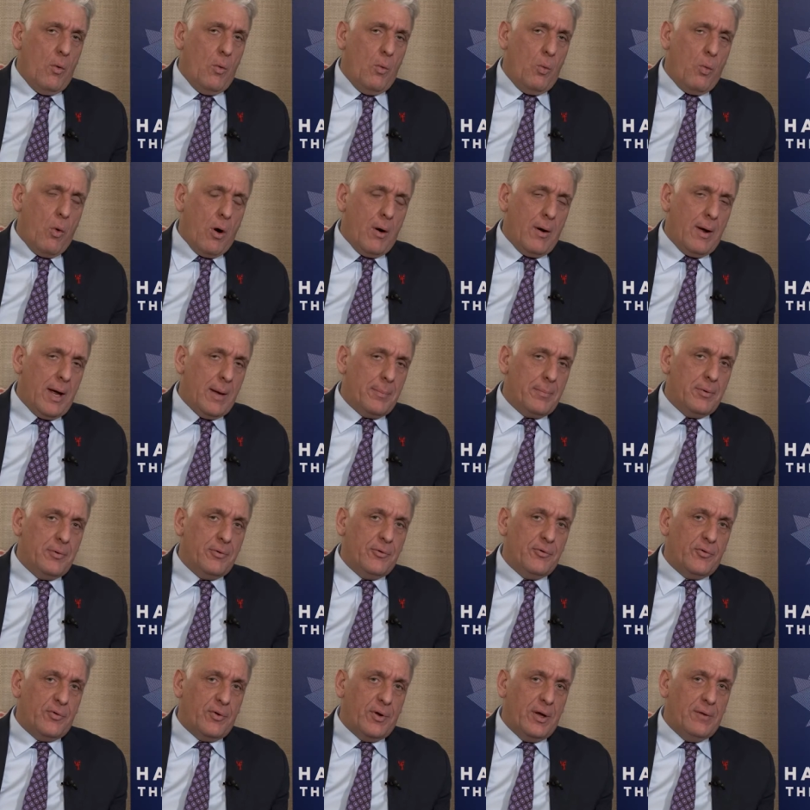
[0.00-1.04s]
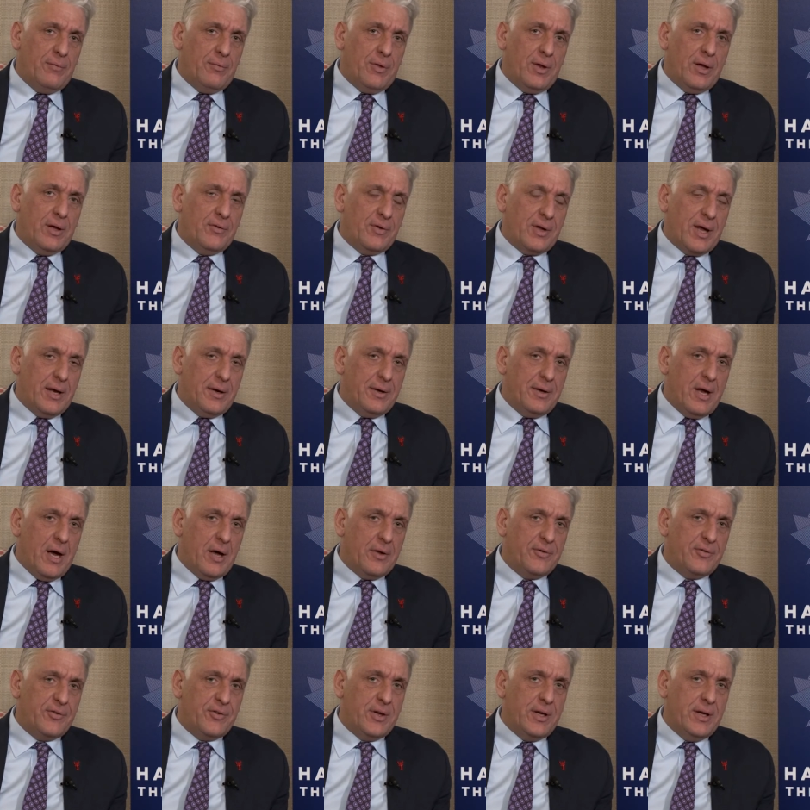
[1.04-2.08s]
What happens if things get
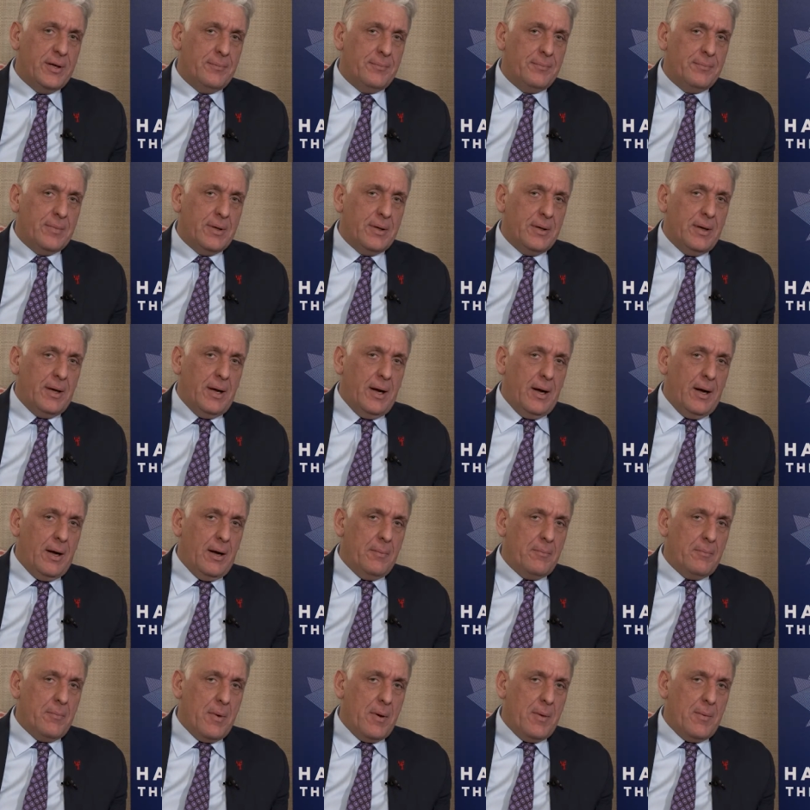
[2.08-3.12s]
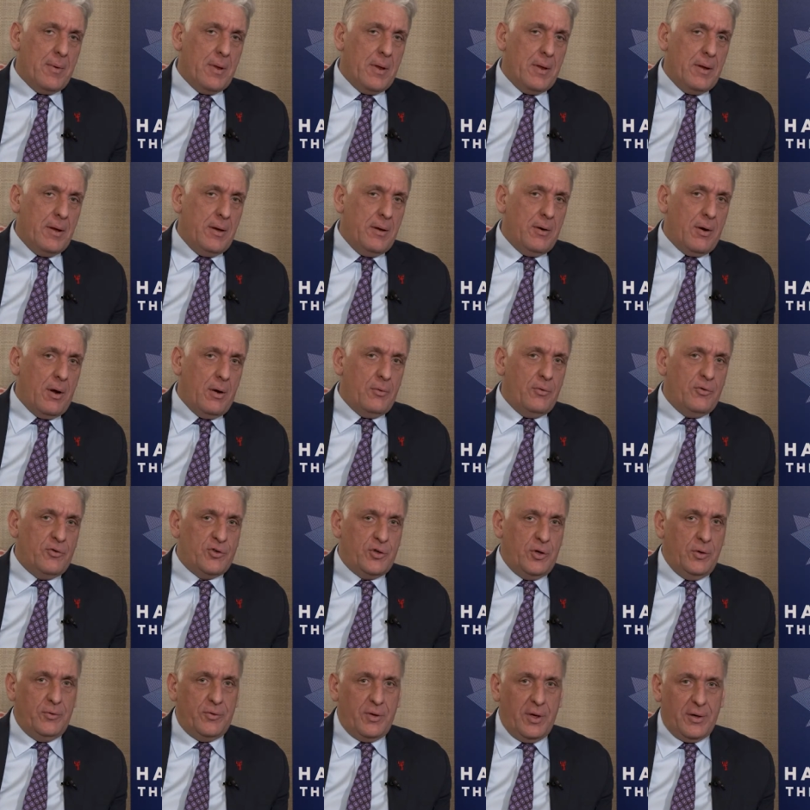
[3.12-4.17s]
nasty? Um, you know,
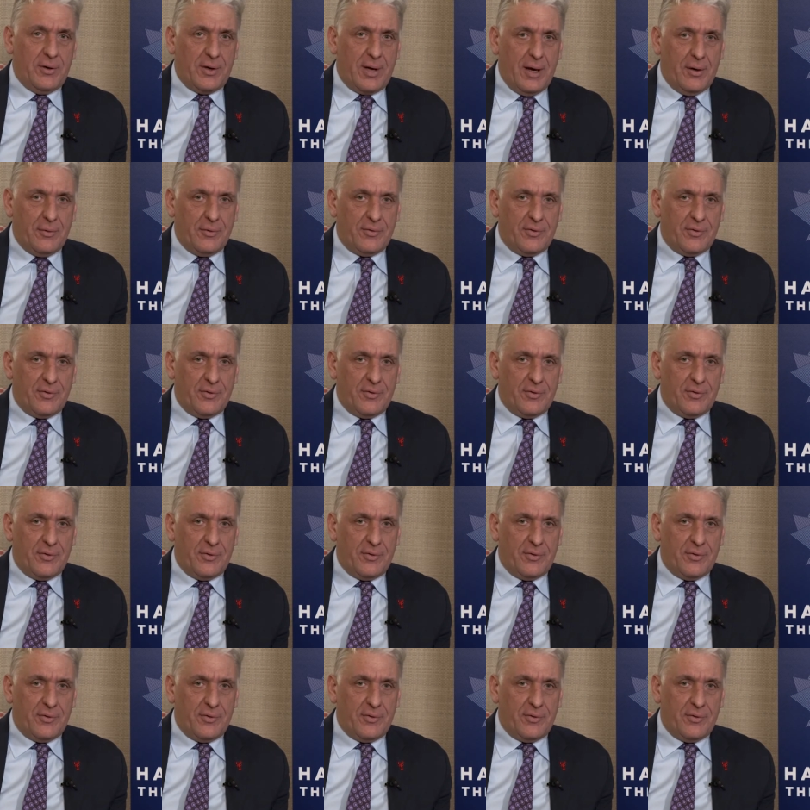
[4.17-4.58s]
shooting down